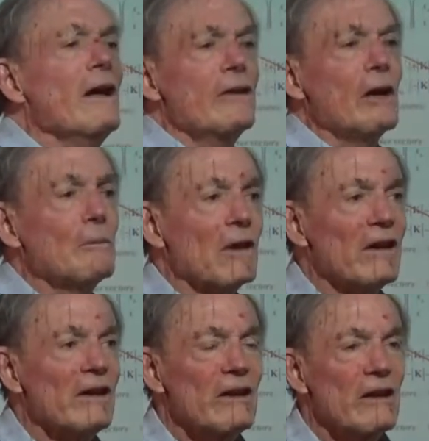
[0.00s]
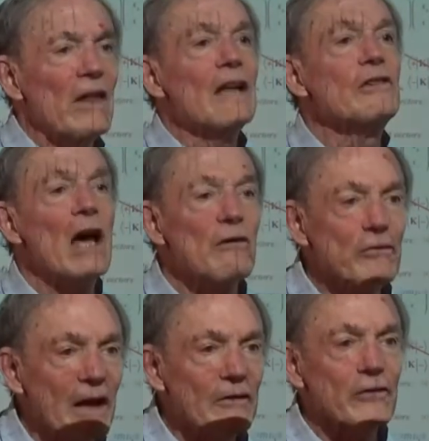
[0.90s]
times that. That's how
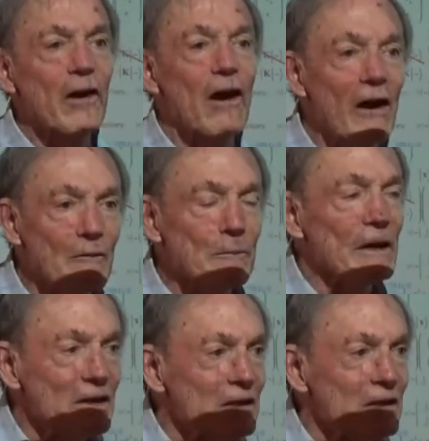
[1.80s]
fast the heartbeat